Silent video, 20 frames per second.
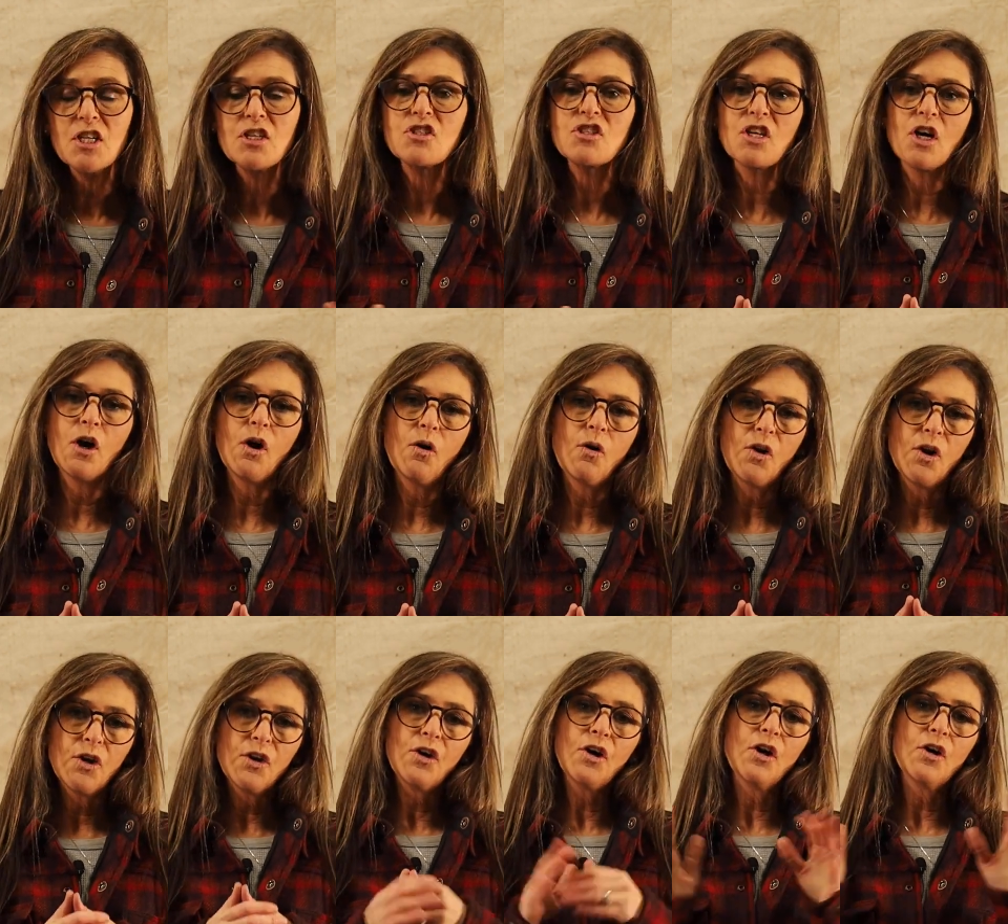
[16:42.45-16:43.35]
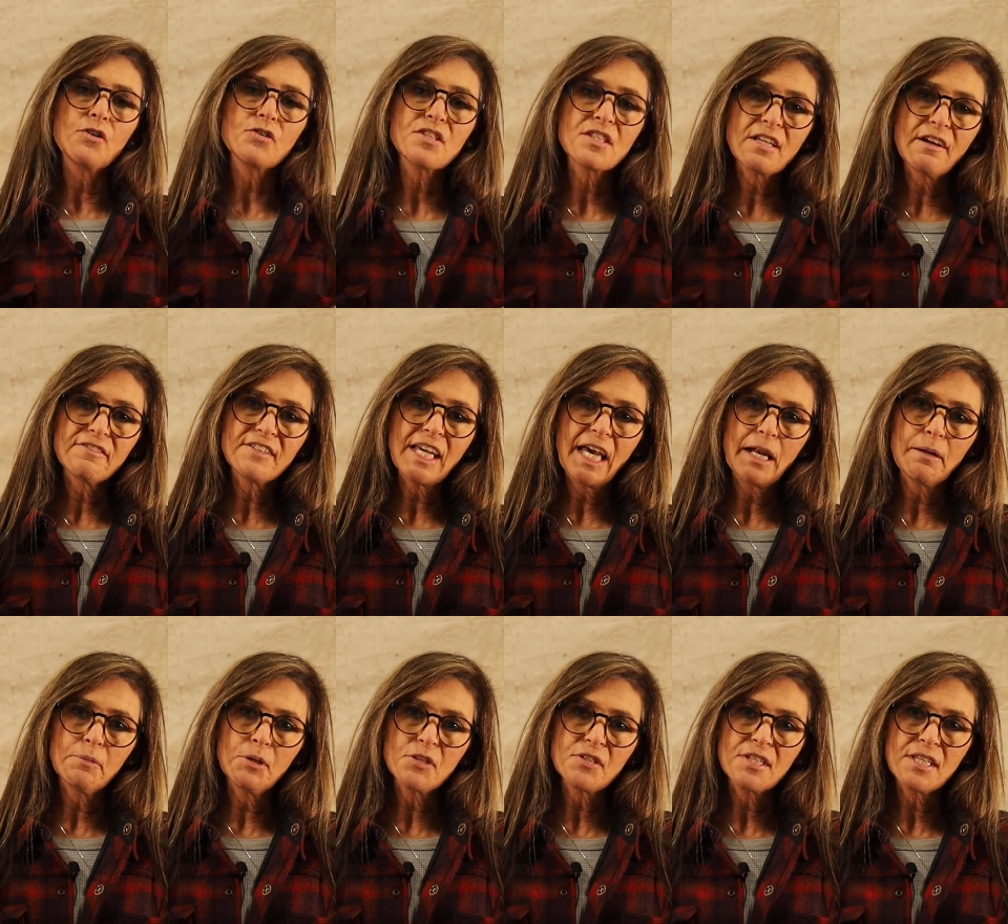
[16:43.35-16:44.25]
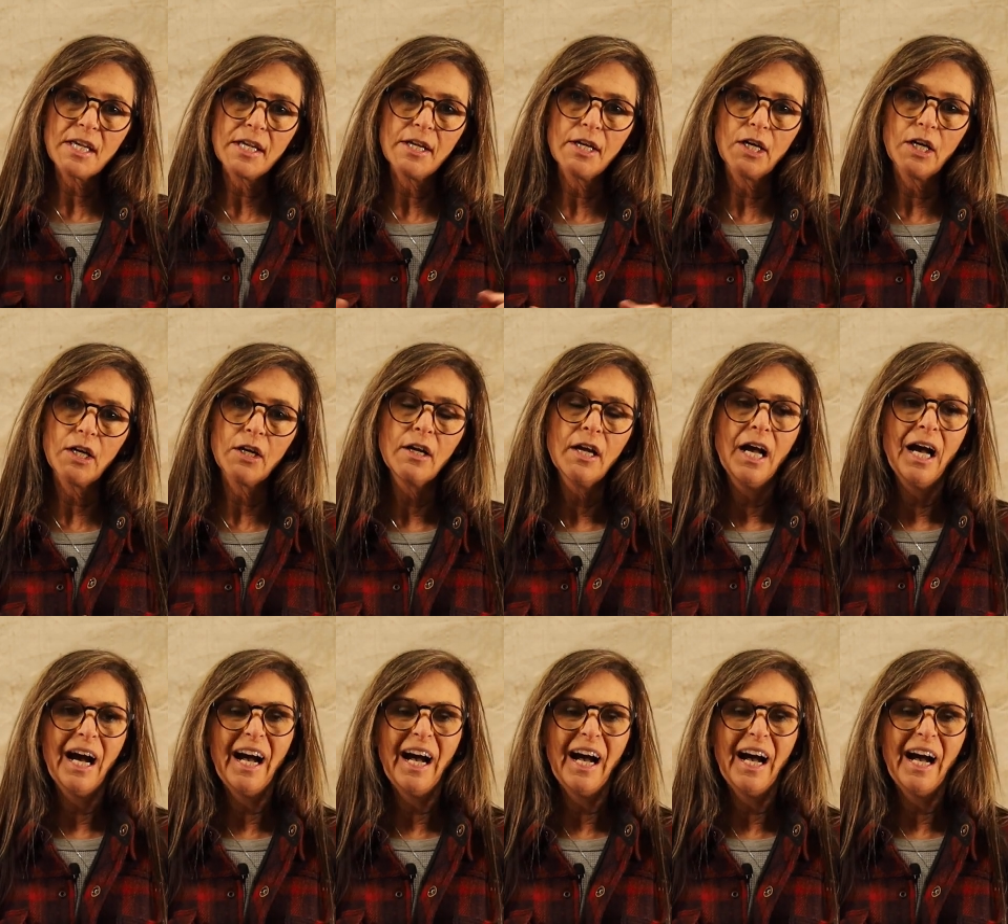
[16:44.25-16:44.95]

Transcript: So no stuffed animals here.